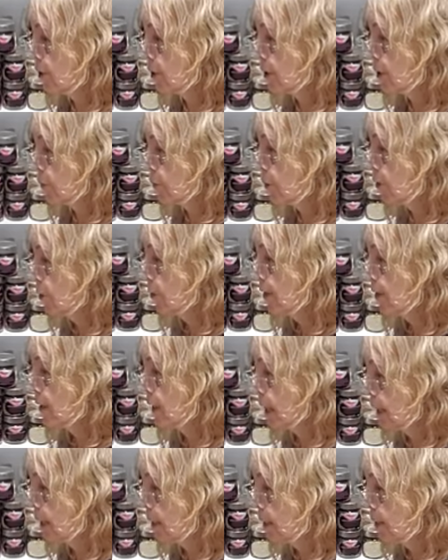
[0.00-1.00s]
so they work with
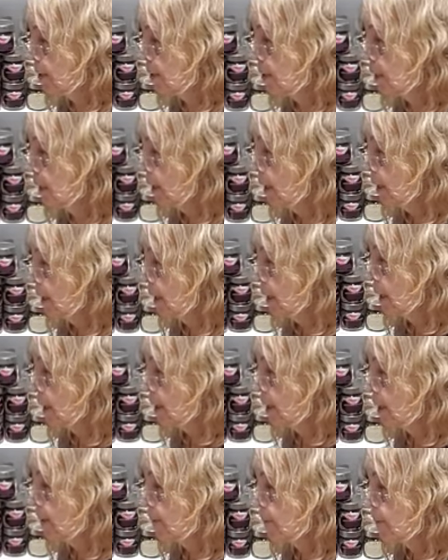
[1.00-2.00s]
that.
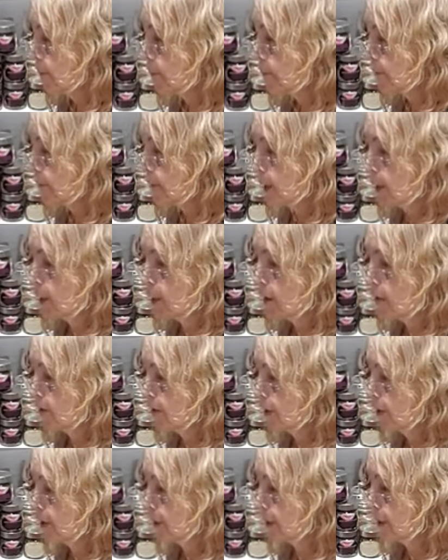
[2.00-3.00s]

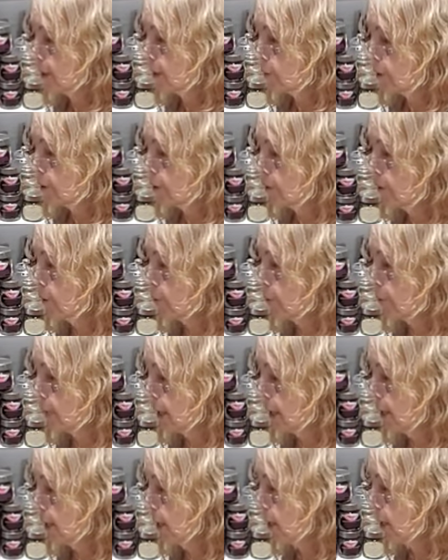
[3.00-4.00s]
Obviously, they work with
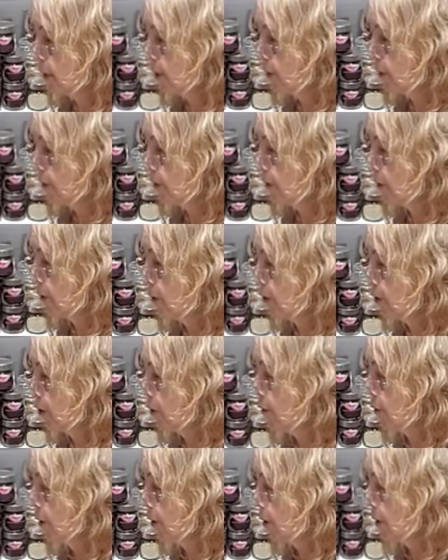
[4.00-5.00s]
brain health. You
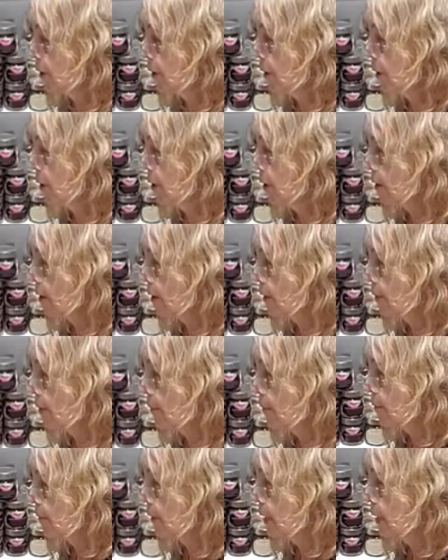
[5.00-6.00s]
know,
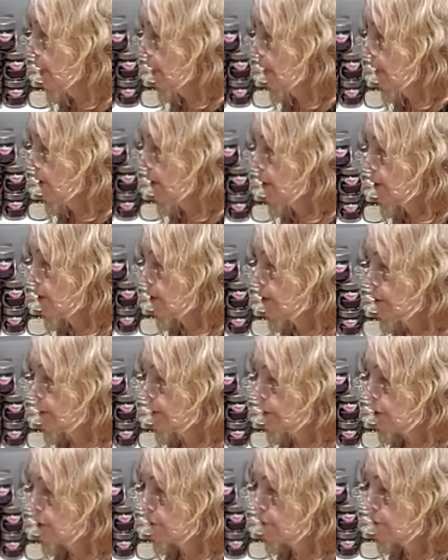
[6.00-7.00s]
there's so
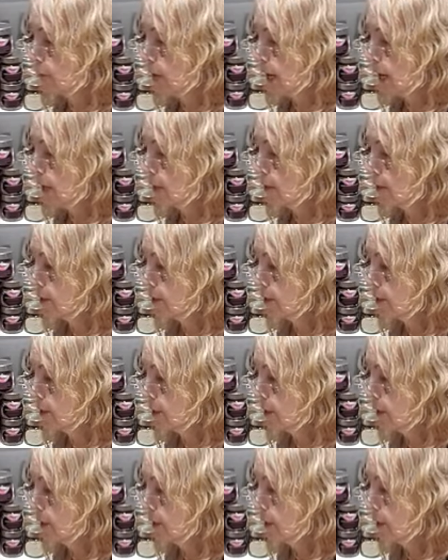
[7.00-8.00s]
much fat
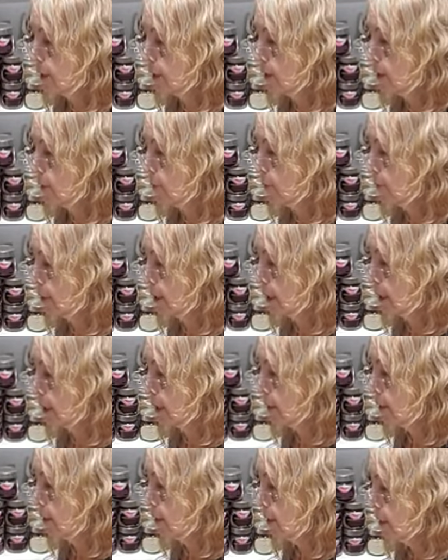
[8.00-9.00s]
in the
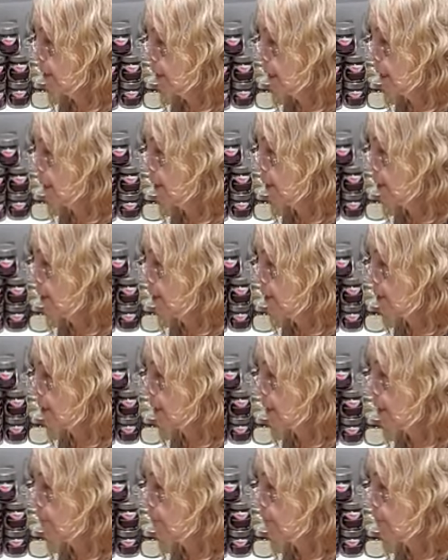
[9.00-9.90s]
brain, and